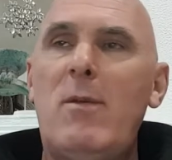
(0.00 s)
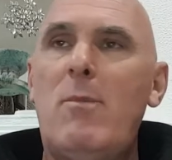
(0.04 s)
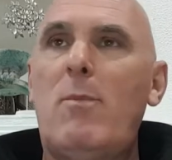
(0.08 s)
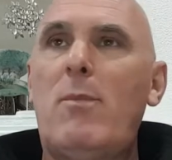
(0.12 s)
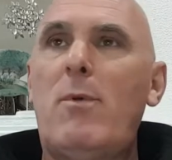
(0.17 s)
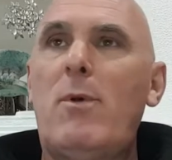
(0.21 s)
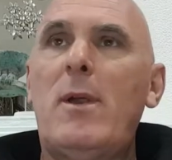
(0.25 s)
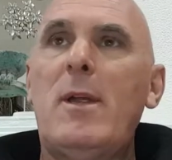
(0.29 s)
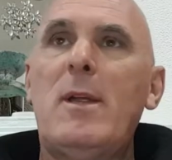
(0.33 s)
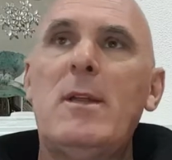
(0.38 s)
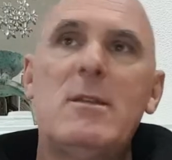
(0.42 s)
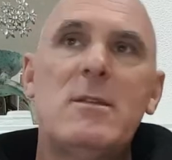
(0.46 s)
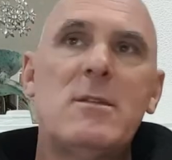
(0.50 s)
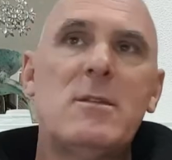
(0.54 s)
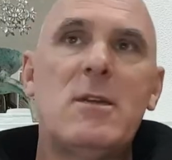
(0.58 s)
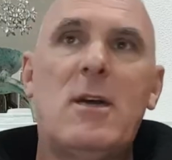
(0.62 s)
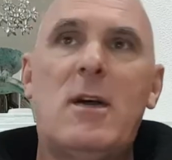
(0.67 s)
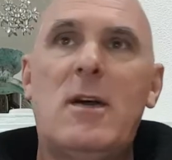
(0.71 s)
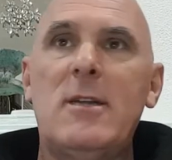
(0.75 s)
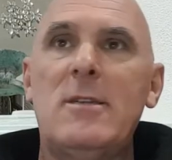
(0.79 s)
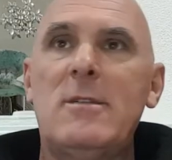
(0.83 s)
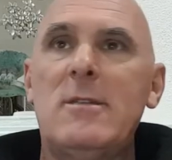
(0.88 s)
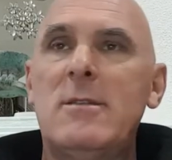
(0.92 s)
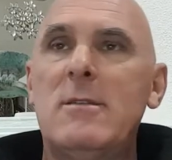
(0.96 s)
breeds,
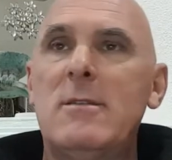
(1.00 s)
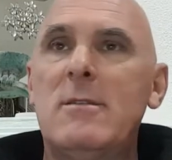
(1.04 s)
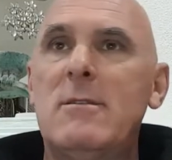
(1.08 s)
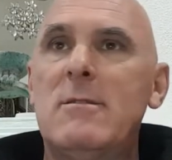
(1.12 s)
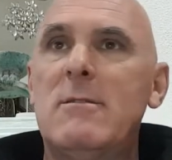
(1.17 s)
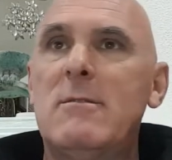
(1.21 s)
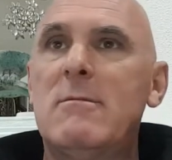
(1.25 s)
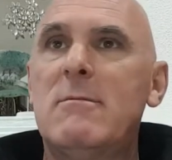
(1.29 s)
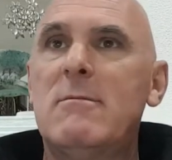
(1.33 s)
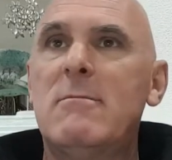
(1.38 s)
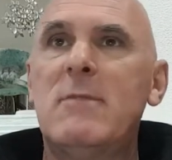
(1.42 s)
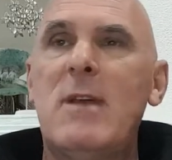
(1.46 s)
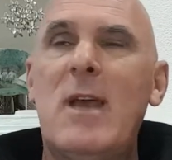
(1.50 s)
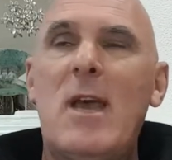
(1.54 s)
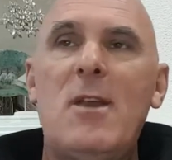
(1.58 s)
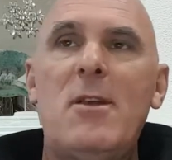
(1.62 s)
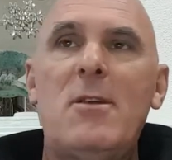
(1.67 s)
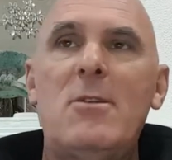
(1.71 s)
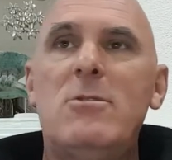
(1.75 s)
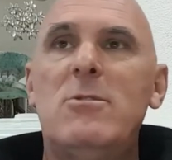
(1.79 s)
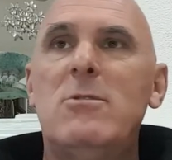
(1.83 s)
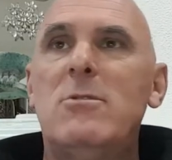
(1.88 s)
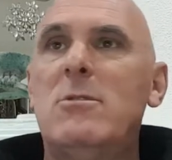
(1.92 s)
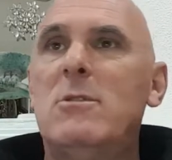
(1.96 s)
sizes,
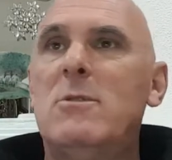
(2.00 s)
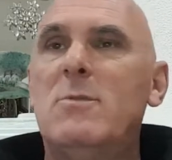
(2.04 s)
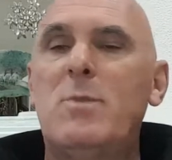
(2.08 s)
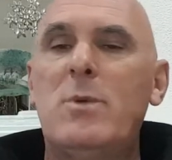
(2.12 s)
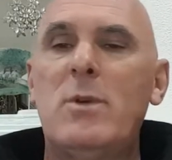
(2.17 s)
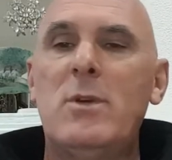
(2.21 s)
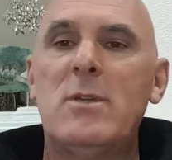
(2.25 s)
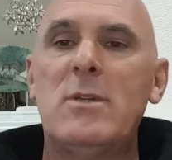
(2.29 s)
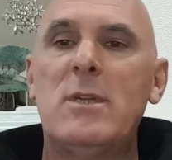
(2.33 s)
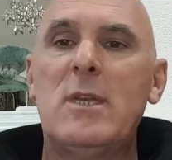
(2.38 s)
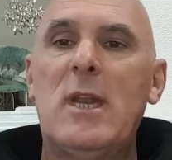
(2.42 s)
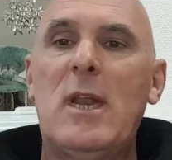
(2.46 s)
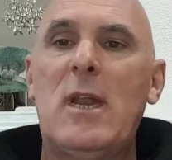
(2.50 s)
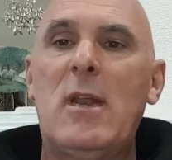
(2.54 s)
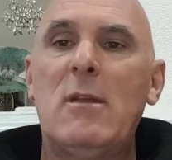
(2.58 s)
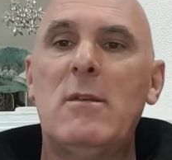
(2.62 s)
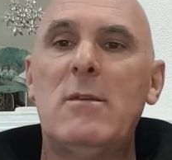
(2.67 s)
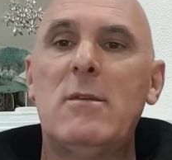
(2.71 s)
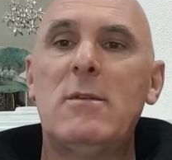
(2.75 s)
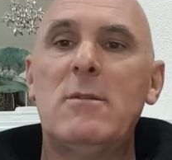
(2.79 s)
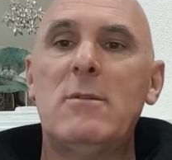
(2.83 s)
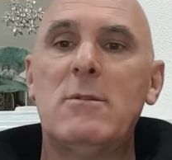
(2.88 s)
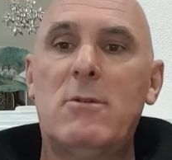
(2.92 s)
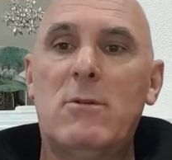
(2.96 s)
attitudes,
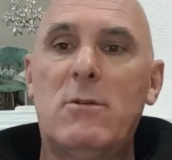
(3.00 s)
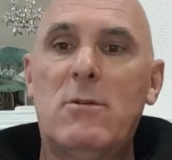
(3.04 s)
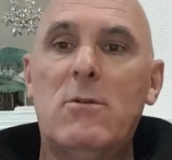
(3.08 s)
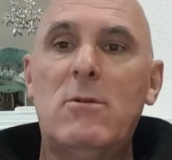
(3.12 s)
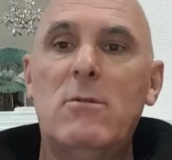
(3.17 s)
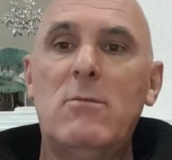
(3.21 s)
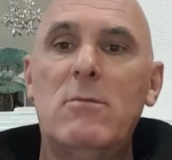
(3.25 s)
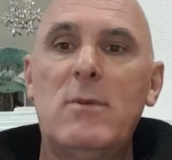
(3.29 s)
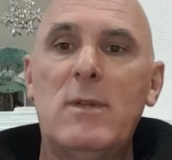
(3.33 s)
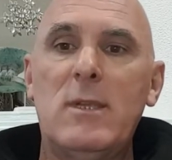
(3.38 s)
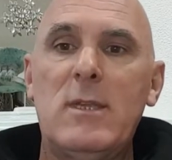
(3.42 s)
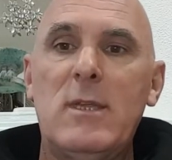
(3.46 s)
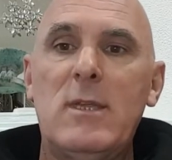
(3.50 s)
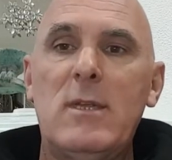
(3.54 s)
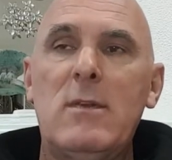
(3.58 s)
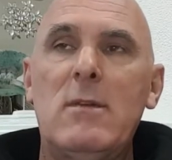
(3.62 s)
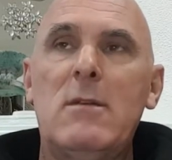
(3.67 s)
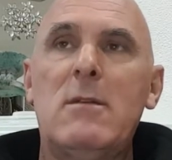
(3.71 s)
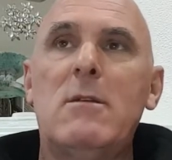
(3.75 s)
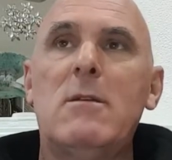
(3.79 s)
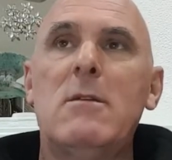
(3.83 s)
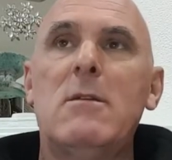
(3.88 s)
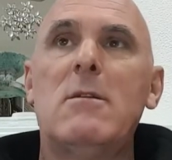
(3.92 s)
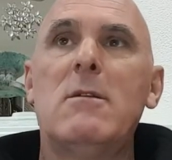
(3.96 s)
personalities, all
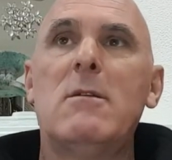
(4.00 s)
within